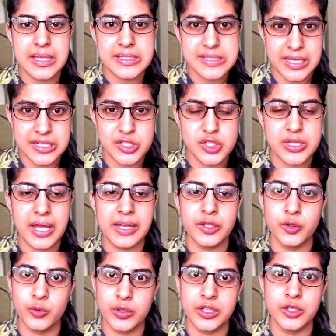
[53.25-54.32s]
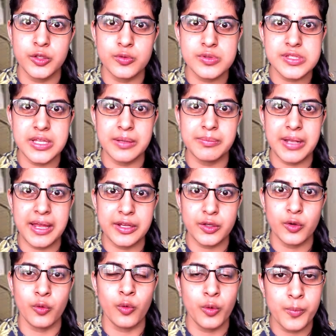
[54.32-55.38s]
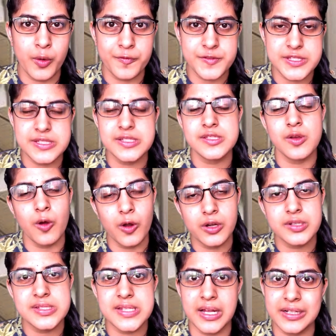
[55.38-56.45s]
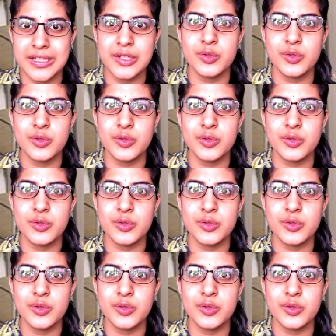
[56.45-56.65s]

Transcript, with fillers: such that you can use them like your home offices or study